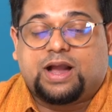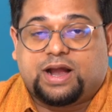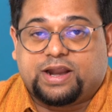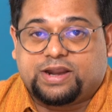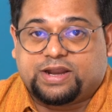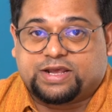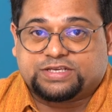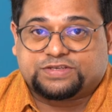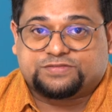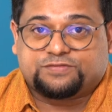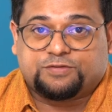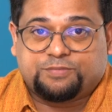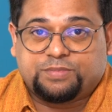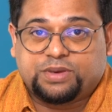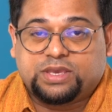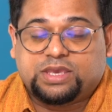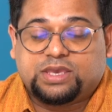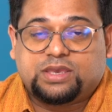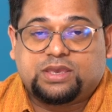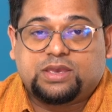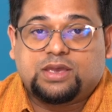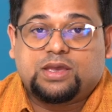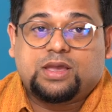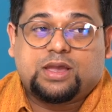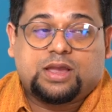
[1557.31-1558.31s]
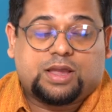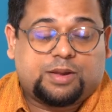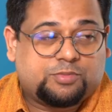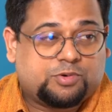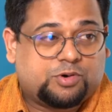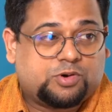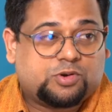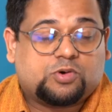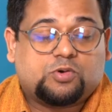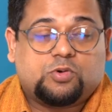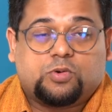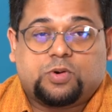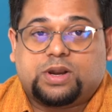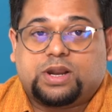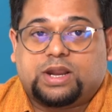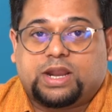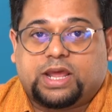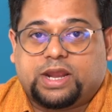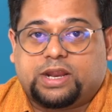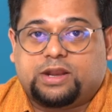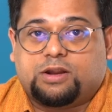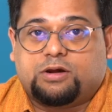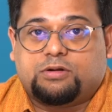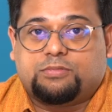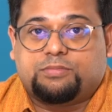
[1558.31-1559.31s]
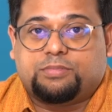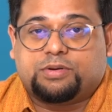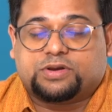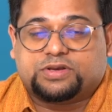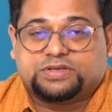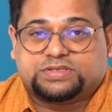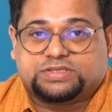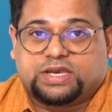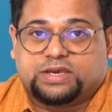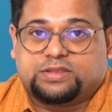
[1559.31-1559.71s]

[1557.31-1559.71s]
And as for me, I'm gonna go and lie down because